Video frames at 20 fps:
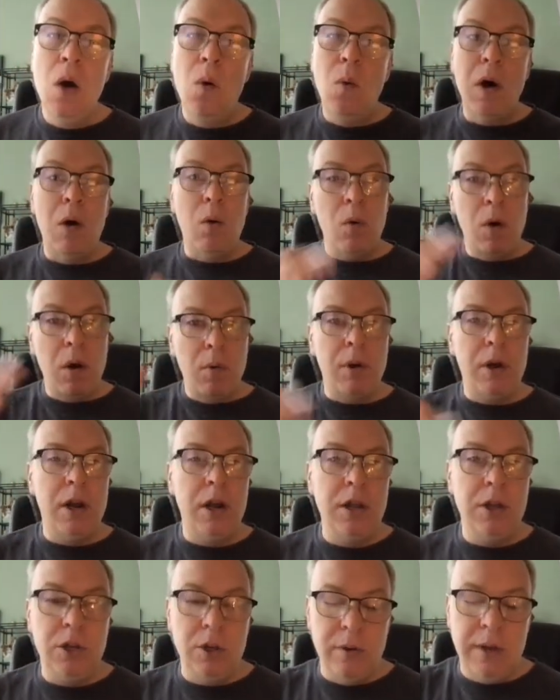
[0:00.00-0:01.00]
Well, what we're
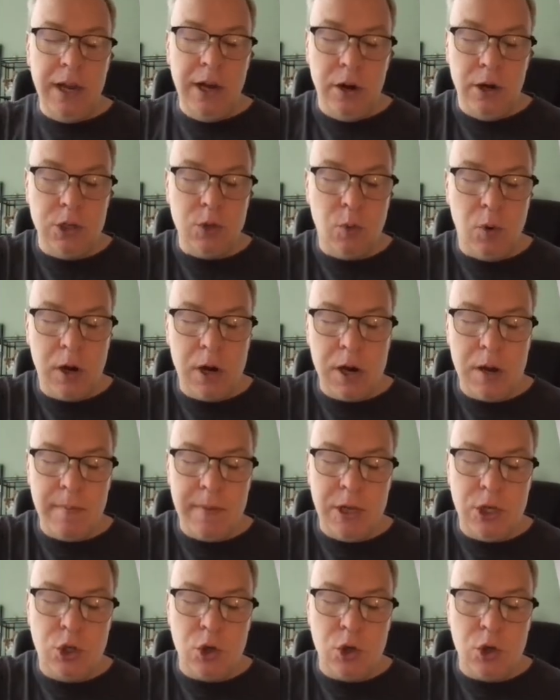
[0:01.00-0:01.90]
going to do here is we're going to be